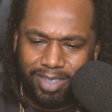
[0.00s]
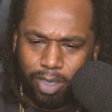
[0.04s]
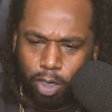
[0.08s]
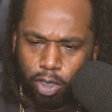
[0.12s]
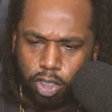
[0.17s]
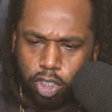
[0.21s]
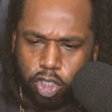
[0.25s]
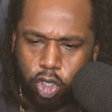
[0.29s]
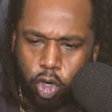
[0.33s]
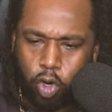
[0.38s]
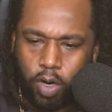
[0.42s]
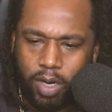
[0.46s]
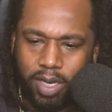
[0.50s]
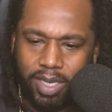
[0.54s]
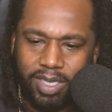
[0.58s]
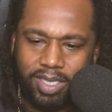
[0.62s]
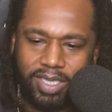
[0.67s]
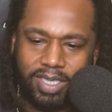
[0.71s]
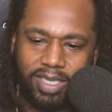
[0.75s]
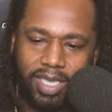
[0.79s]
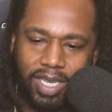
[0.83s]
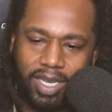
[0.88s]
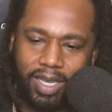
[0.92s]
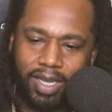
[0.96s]

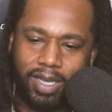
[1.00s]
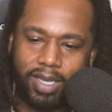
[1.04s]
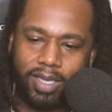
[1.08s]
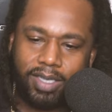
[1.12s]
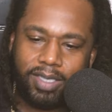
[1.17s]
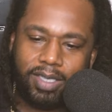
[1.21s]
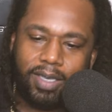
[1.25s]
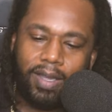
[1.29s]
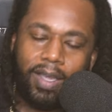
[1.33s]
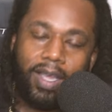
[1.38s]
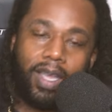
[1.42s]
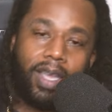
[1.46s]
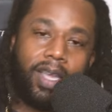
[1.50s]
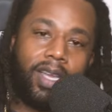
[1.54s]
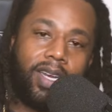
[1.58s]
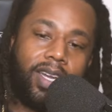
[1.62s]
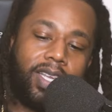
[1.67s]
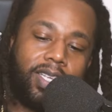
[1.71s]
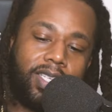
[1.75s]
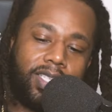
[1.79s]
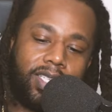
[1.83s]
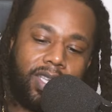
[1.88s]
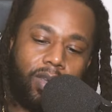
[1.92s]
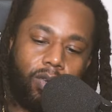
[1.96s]
Notorious Thugs.
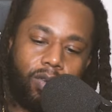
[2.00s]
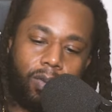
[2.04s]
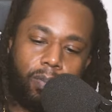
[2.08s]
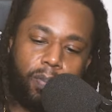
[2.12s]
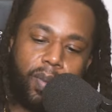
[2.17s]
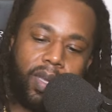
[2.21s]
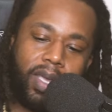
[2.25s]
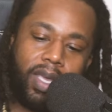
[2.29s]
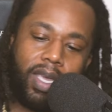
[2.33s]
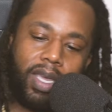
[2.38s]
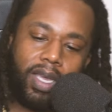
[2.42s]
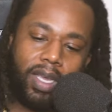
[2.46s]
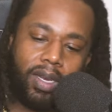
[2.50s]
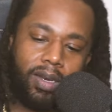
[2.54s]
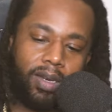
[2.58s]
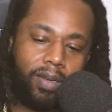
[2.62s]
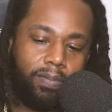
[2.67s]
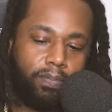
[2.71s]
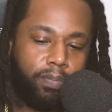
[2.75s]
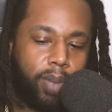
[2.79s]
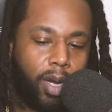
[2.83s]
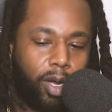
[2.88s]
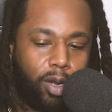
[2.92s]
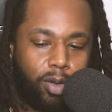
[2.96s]
Let's see what Big and
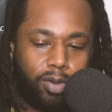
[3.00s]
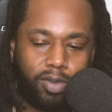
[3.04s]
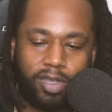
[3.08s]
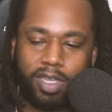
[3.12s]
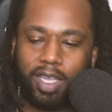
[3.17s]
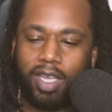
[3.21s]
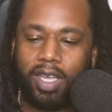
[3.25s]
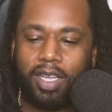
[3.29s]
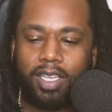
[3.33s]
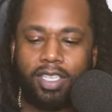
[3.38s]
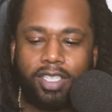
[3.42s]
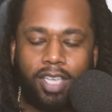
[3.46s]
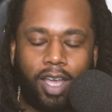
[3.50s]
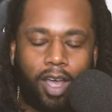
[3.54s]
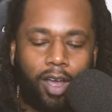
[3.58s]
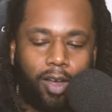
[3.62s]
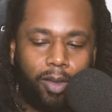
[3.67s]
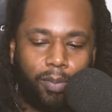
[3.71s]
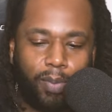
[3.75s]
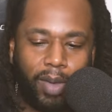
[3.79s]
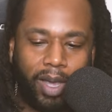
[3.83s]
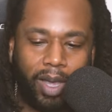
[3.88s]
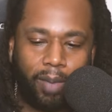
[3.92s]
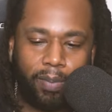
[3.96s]
Bone Thugs
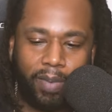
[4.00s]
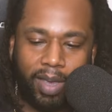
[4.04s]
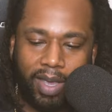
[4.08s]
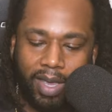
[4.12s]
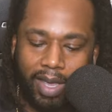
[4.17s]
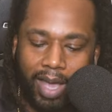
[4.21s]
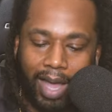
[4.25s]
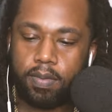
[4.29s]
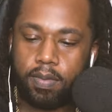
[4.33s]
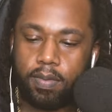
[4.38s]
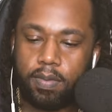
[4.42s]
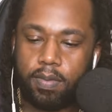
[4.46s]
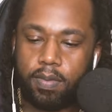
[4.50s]
talking about, man.